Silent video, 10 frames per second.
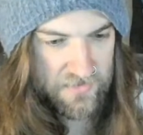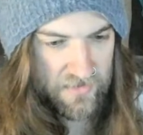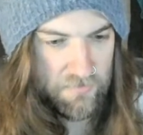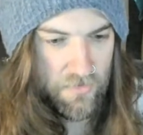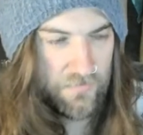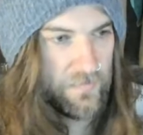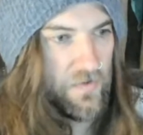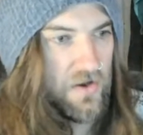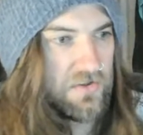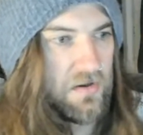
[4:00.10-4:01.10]
like the movie
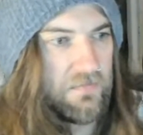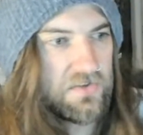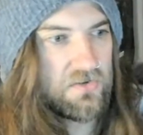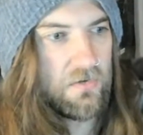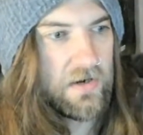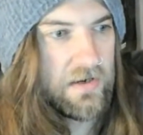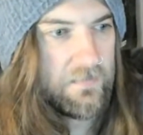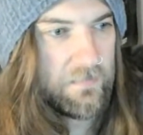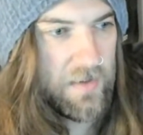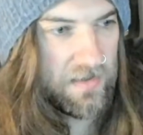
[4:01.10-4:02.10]
version of the story,
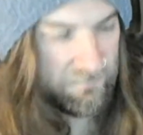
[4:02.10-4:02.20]
but...